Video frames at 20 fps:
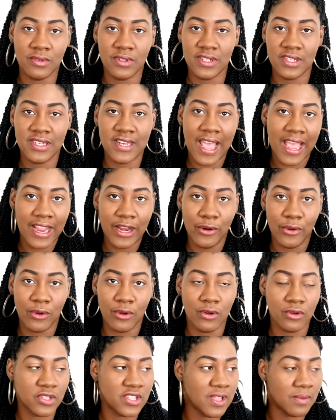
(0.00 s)
diner
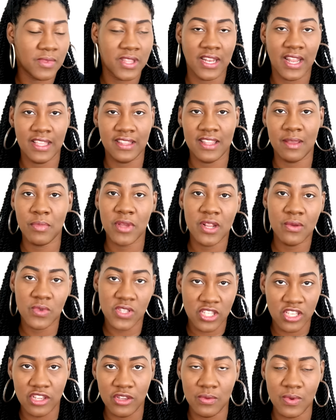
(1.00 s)
or something like that, but it was
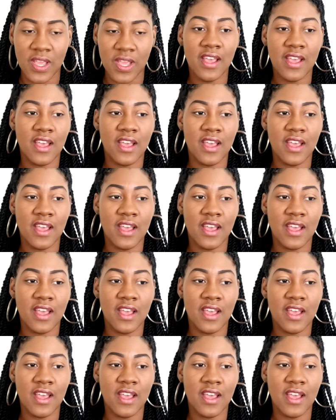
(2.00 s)
cute.